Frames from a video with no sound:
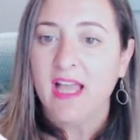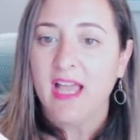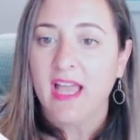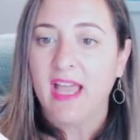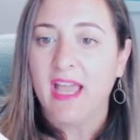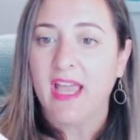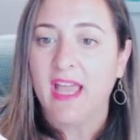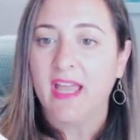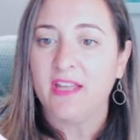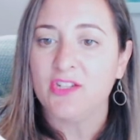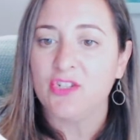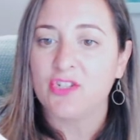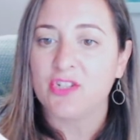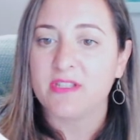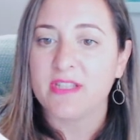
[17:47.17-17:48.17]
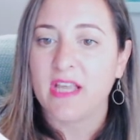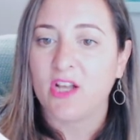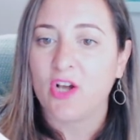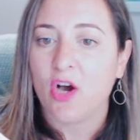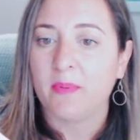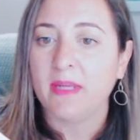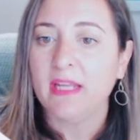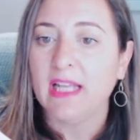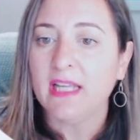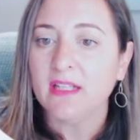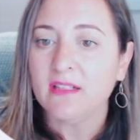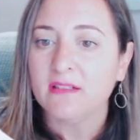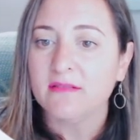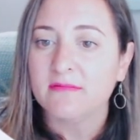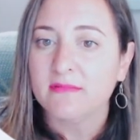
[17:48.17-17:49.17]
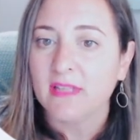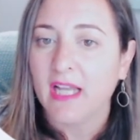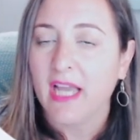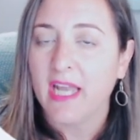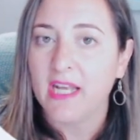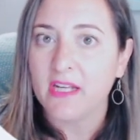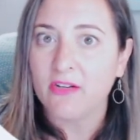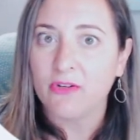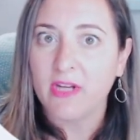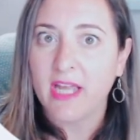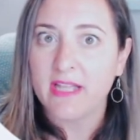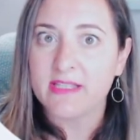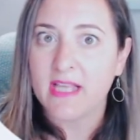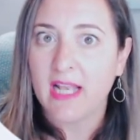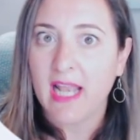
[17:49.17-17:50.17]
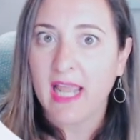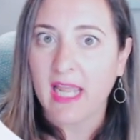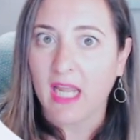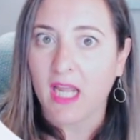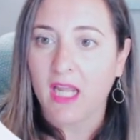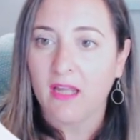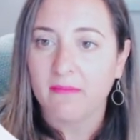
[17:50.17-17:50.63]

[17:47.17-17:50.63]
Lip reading: And you just say copy link, and it creates a link.